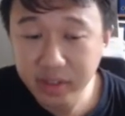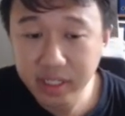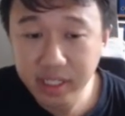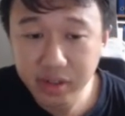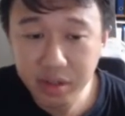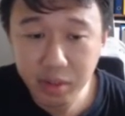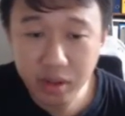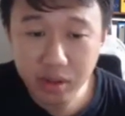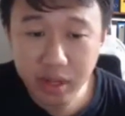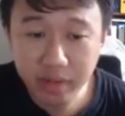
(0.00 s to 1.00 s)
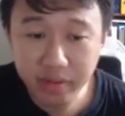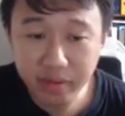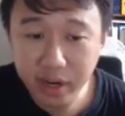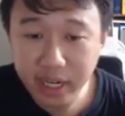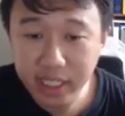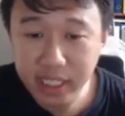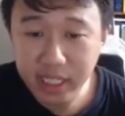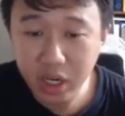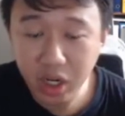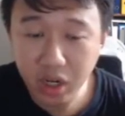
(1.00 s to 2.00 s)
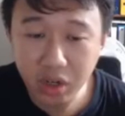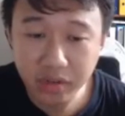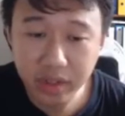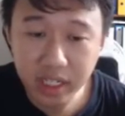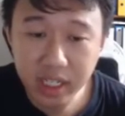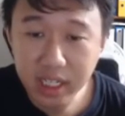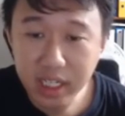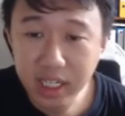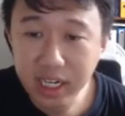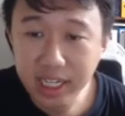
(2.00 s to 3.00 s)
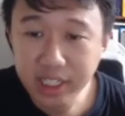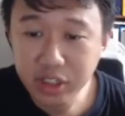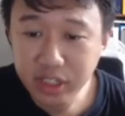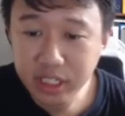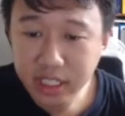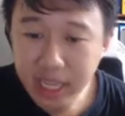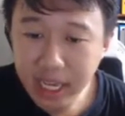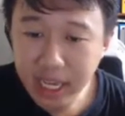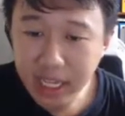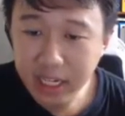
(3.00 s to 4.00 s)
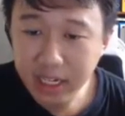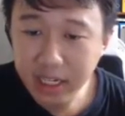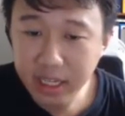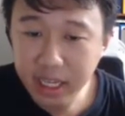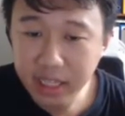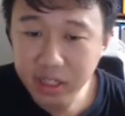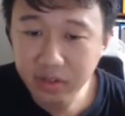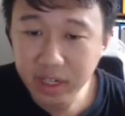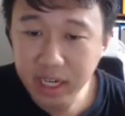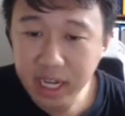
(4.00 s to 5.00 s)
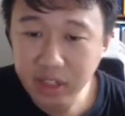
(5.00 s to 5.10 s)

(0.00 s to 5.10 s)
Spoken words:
Accessory Box, you have a variety of legendaries, and in the case of the Large